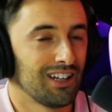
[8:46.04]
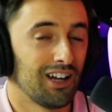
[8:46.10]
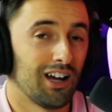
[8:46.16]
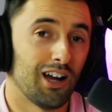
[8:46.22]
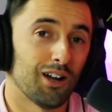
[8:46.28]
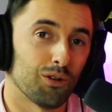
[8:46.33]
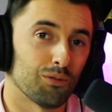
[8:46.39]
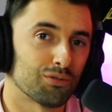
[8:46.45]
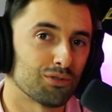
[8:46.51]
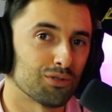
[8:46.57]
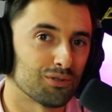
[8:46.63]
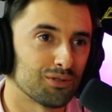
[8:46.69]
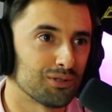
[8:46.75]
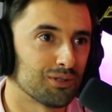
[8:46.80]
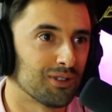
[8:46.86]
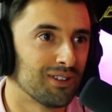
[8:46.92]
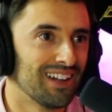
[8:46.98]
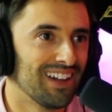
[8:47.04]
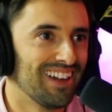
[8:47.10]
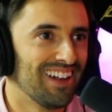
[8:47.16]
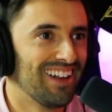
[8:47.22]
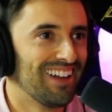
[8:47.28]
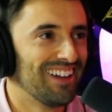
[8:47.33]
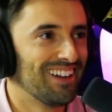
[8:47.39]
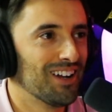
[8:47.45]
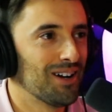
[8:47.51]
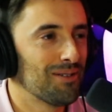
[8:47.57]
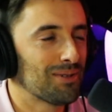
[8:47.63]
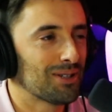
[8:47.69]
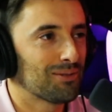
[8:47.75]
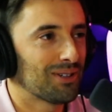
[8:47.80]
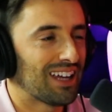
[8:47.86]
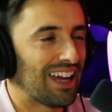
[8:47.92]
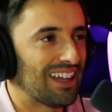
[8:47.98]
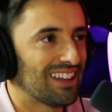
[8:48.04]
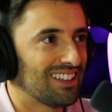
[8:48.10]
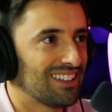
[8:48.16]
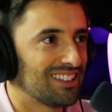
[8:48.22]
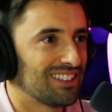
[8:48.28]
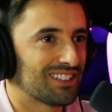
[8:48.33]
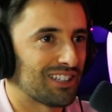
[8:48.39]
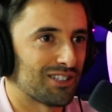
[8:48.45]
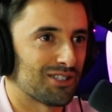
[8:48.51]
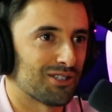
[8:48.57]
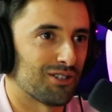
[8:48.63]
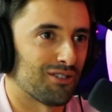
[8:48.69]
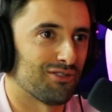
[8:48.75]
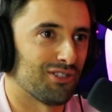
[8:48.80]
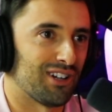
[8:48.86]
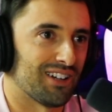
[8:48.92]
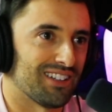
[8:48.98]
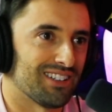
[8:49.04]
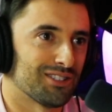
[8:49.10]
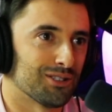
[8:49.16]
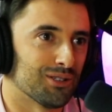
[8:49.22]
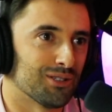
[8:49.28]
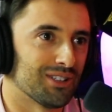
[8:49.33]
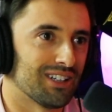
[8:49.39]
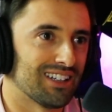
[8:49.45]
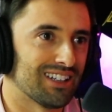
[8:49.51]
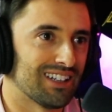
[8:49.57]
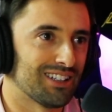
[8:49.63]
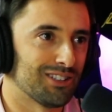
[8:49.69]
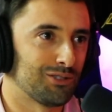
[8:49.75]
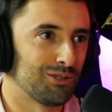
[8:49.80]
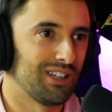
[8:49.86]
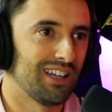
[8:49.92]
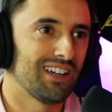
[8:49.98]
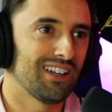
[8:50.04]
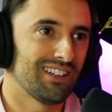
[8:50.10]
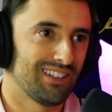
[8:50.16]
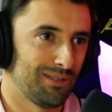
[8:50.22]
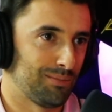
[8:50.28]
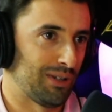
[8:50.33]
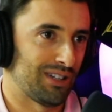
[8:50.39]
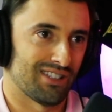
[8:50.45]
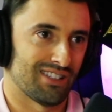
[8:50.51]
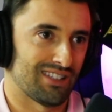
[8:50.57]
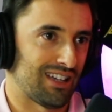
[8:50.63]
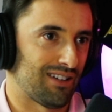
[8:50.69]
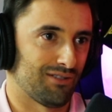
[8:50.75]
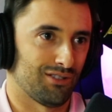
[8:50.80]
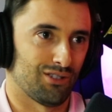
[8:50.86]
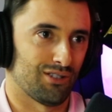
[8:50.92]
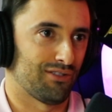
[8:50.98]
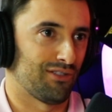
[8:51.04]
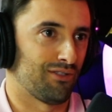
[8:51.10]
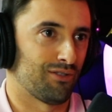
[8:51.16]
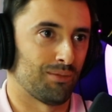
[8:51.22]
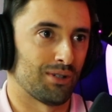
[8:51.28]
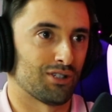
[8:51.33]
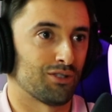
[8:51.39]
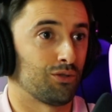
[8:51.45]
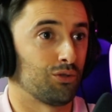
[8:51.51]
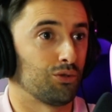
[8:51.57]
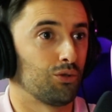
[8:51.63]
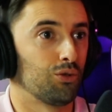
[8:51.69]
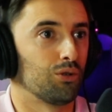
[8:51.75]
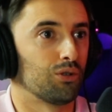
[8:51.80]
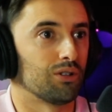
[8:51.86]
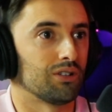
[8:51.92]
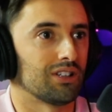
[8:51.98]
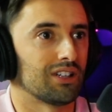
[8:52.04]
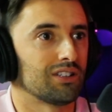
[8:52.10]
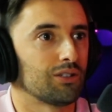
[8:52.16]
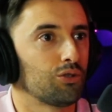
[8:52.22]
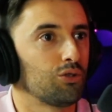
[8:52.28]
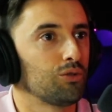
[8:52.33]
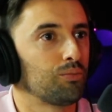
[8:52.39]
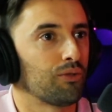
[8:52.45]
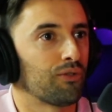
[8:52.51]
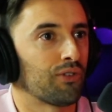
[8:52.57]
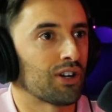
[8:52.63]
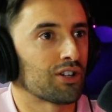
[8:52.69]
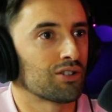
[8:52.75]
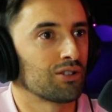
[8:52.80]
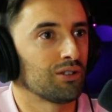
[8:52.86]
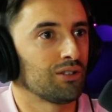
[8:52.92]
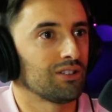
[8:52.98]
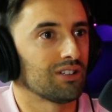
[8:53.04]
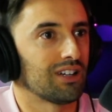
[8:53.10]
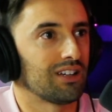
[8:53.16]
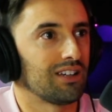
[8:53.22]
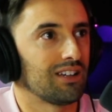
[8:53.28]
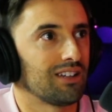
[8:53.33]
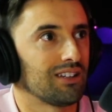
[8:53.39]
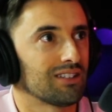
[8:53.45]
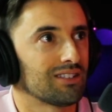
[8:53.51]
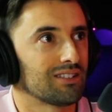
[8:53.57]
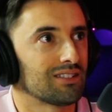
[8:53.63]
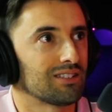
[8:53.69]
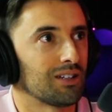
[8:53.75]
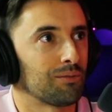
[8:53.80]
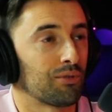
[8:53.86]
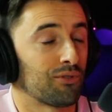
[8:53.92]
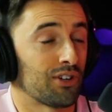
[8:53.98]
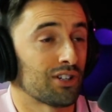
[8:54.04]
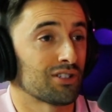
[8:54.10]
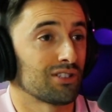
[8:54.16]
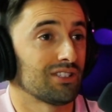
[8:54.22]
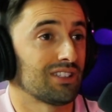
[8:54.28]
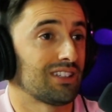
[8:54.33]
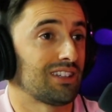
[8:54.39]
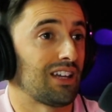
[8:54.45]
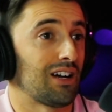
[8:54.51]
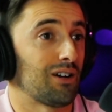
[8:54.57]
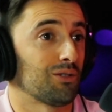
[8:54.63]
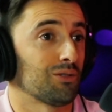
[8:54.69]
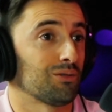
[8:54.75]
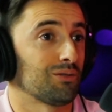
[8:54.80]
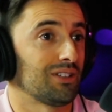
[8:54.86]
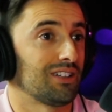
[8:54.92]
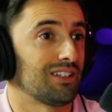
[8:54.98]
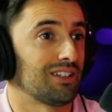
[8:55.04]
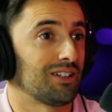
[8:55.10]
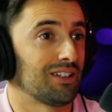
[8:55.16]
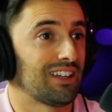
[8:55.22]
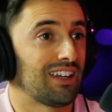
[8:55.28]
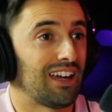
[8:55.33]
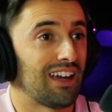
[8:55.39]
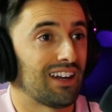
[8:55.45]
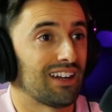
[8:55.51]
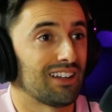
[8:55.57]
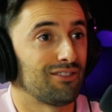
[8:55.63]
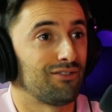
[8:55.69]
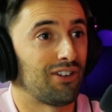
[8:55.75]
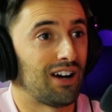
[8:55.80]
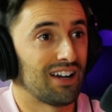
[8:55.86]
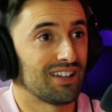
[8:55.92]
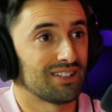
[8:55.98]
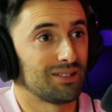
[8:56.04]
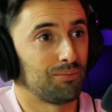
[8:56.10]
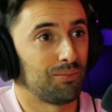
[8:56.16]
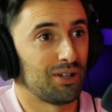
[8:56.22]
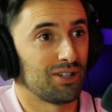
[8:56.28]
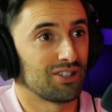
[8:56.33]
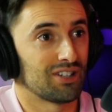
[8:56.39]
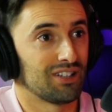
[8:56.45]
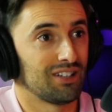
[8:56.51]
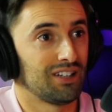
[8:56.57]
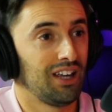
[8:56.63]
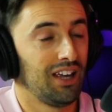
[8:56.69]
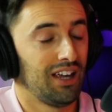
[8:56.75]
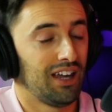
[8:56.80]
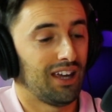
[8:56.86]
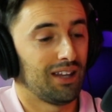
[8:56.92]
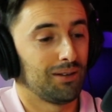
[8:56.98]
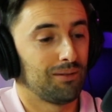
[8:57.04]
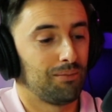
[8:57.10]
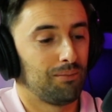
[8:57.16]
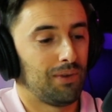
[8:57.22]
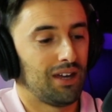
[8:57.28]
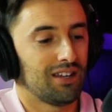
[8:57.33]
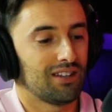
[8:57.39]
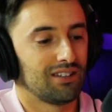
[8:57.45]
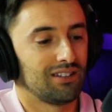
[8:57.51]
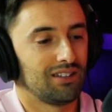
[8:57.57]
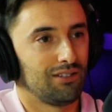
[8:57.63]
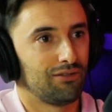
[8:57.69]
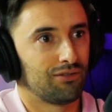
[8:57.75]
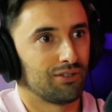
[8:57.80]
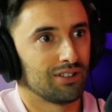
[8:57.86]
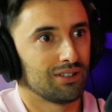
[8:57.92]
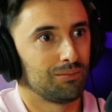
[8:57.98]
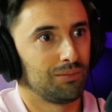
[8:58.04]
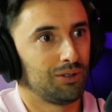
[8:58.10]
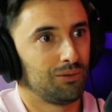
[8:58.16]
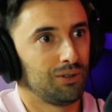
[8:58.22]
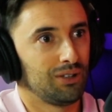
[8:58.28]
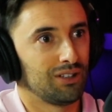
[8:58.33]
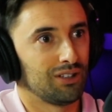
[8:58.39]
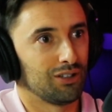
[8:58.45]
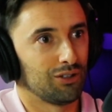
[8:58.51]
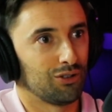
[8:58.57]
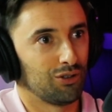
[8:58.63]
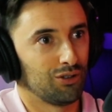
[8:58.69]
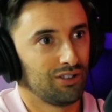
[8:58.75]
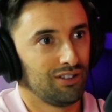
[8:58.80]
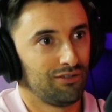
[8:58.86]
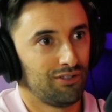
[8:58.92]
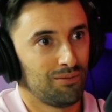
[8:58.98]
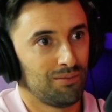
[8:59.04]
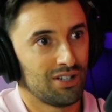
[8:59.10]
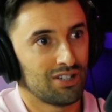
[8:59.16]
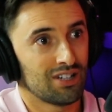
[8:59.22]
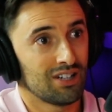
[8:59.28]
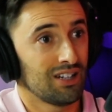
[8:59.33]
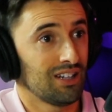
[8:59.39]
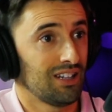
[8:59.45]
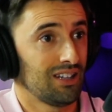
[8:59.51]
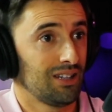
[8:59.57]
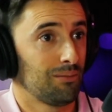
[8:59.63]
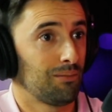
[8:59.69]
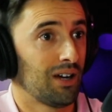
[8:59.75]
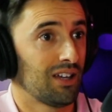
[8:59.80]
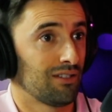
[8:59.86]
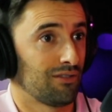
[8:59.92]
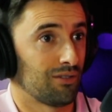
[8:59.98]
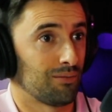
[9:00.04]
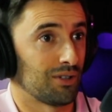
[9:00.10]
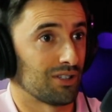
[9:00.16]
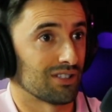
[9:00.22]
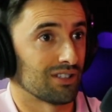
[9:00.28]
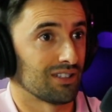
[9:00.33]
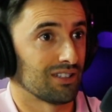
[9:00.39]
I hope so too. No, but we had this discussion offline. So today the patients have a lot of information through Google, and a good professional is a professional that now can advise the patient and make the difference between the good information and the bad information,